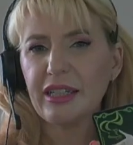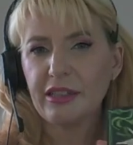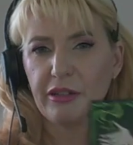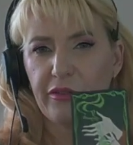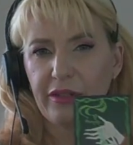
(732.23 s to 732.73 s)

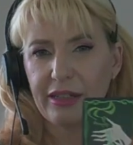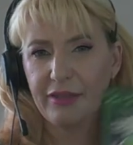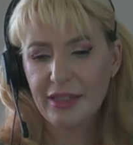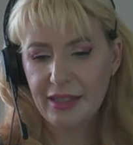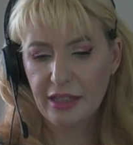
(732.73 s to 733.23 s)
So I do feel like there is
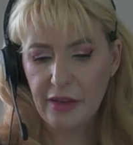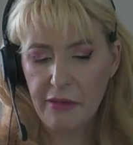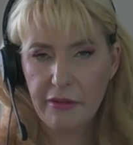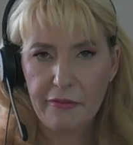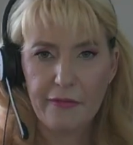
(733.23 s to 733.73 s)
a sense of
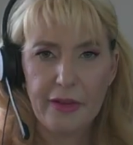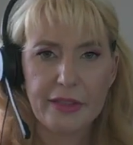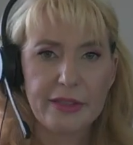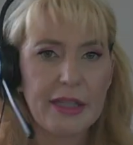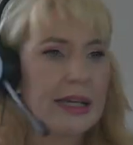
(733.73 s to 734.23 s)
having
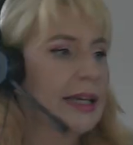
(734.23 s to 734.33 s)
fun.